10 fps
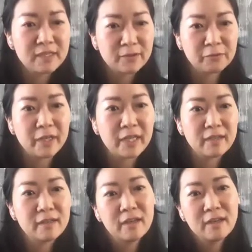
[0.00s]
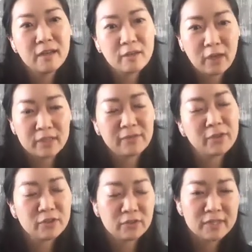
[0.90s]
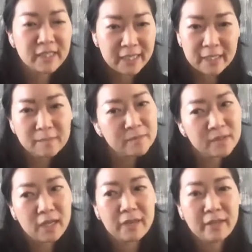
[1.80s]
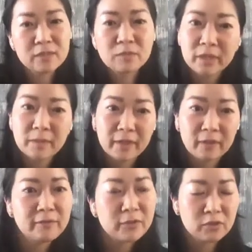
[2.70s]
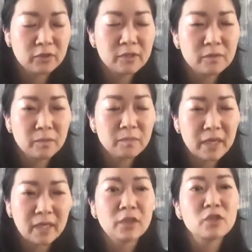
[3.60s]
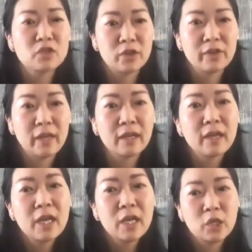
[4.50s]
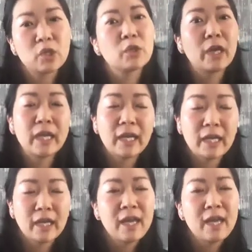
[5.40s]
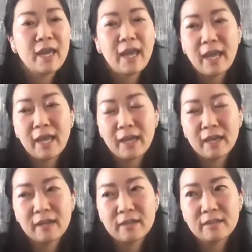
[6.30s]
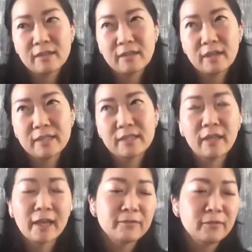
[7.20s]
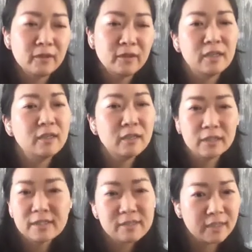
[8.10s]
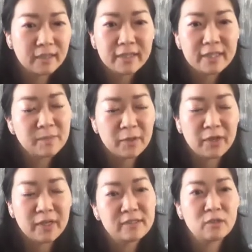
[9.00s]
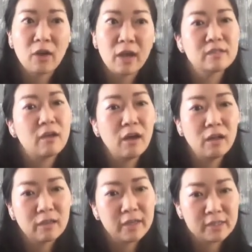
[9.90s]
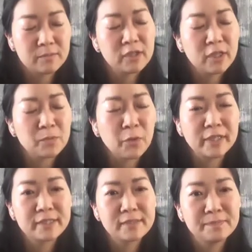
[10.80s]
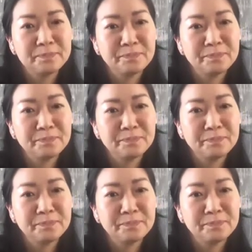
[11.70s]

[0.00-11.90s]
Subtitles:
different cross-functional teams, that's really beneficial to making sure that you're creating a, a delightful and holistic experience across all customer touch points.